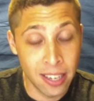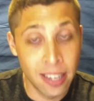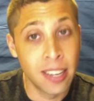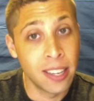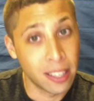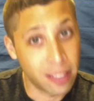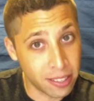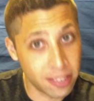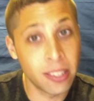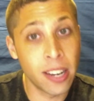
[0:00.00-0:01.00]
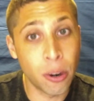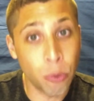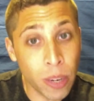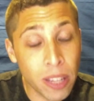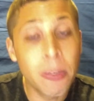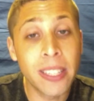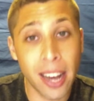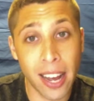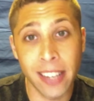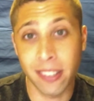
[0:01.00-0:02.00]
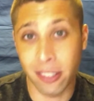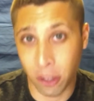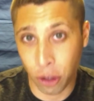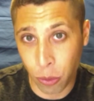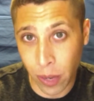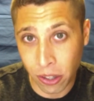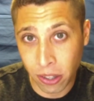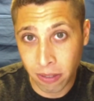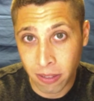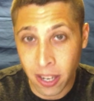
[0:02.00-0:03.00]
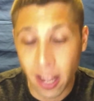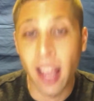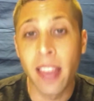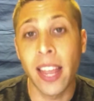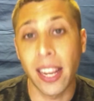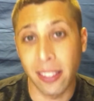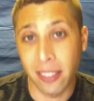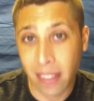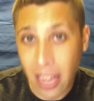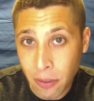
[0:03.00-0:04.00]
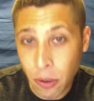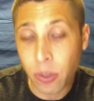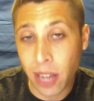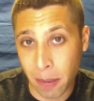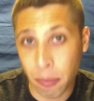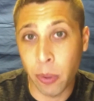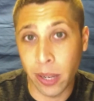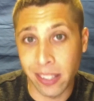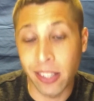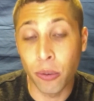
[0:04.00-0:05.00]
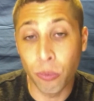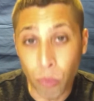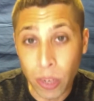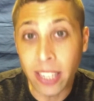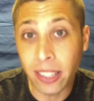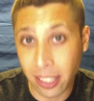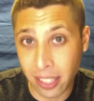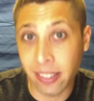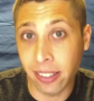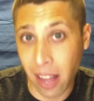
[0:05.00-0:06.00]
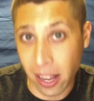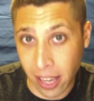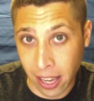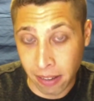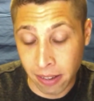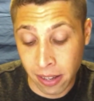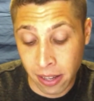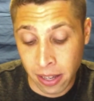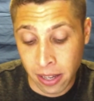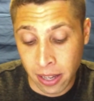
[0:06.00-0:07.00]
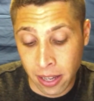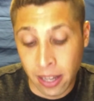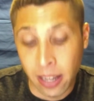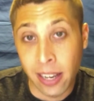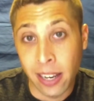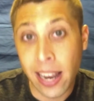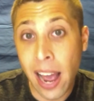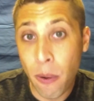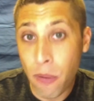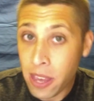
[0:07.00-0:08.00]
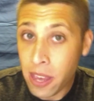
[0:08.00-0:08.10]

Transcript: that this is an arithmetized situation that can save you 10 points that you really need to lock in. Now, the